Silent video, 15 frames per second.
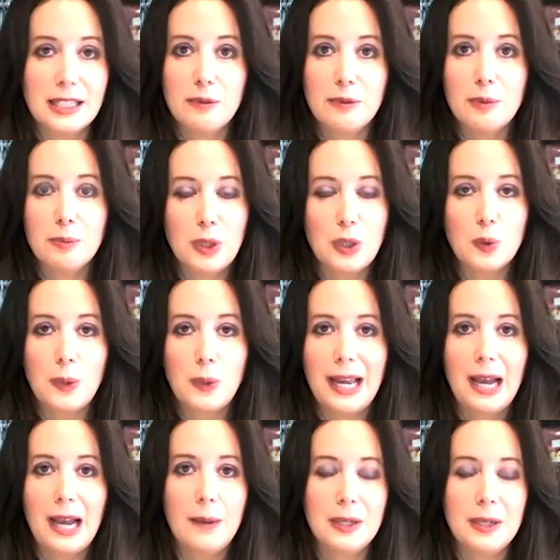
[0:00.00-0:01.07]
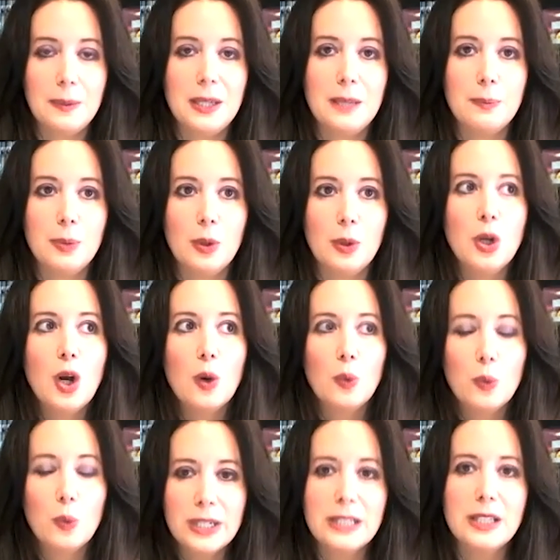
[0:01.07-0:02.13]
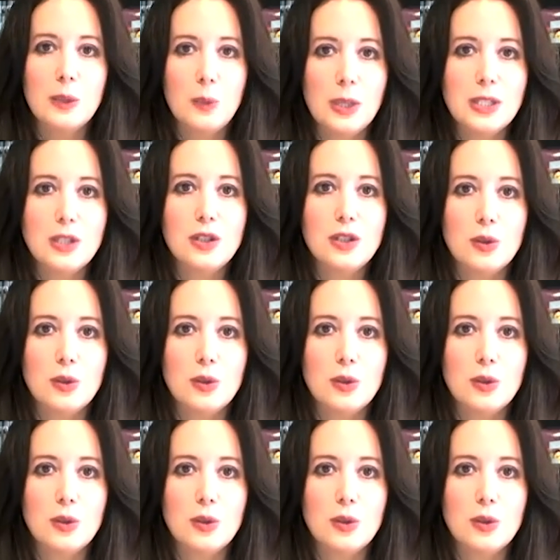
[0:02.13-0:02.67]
I've been blown away how many people really want